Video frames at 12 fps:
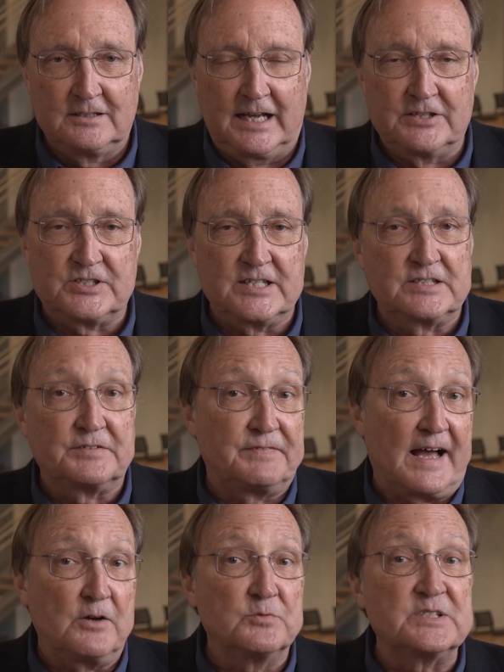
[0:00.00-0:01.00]
As this
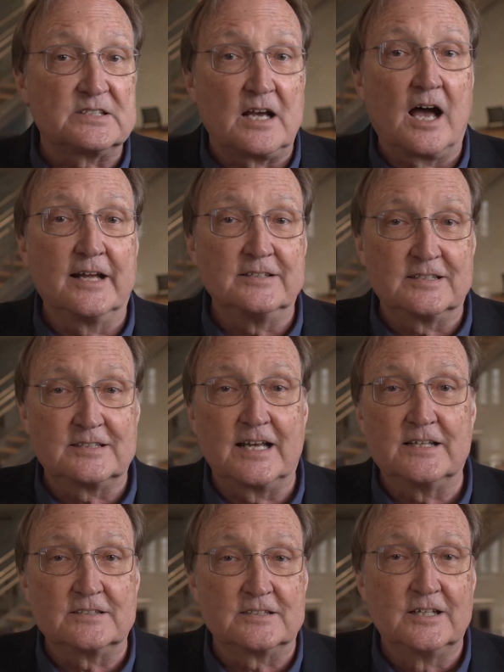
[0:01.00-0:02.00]
found sign
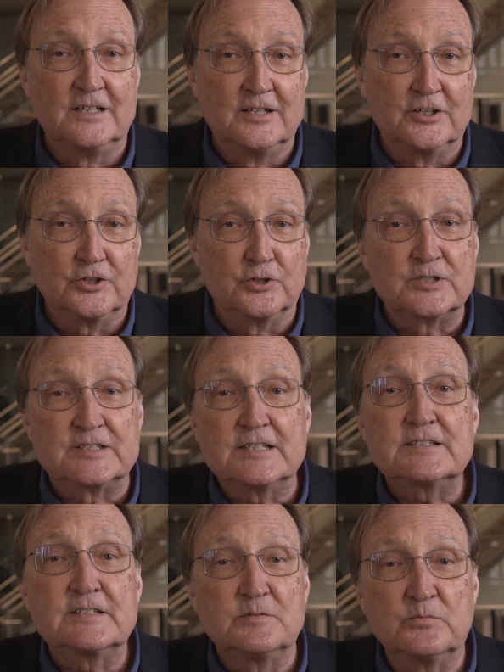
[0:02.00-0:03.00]
says, your
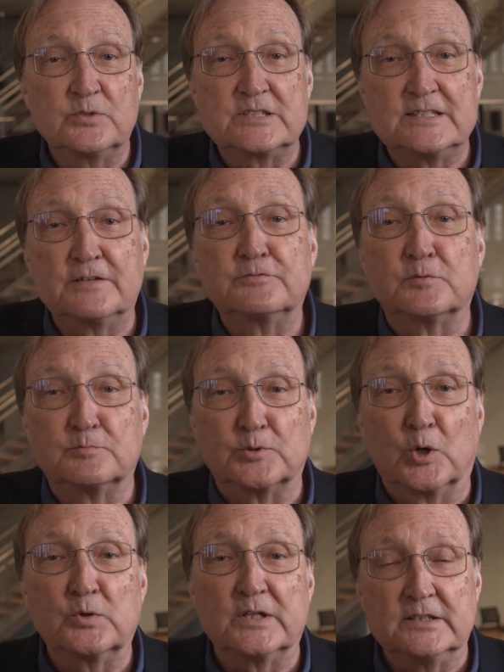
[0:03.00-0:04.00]
system was never
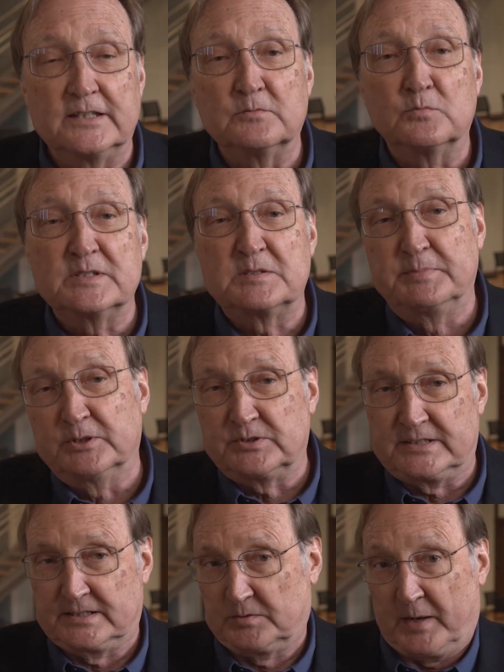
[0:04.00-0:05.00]
broken, it was built this